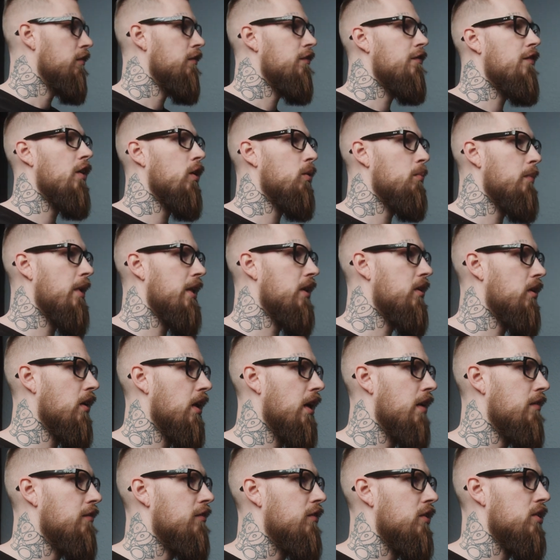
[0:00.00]
filmmaker
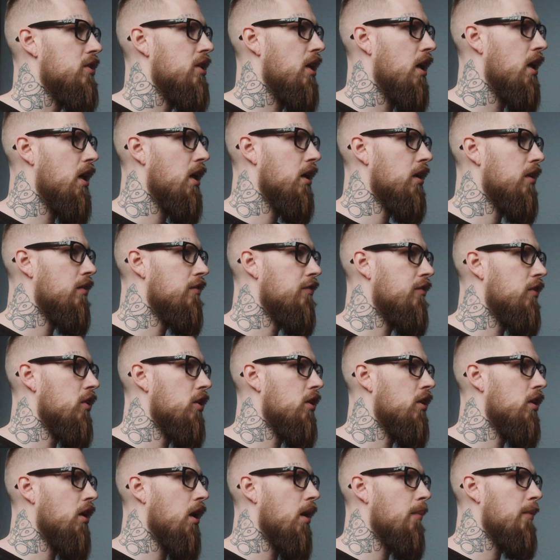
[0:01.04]
and
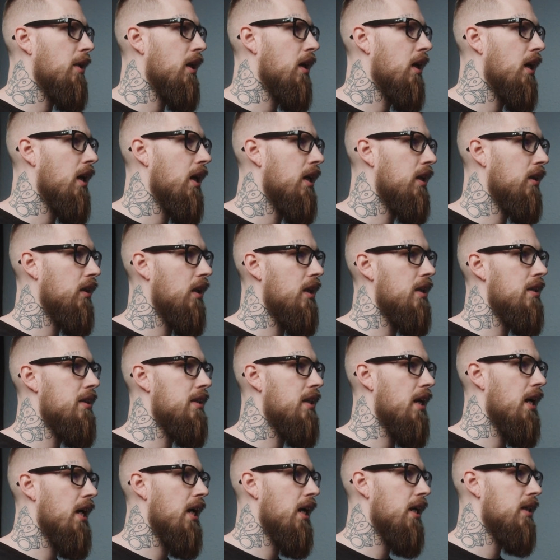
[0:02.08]
photographer. I'm gonna highlight
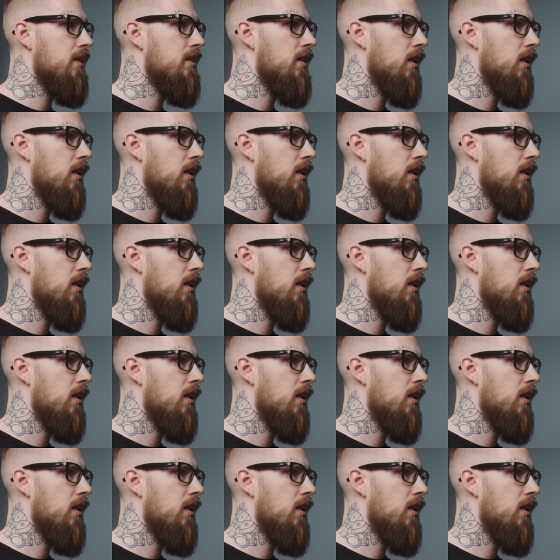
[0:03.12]
that.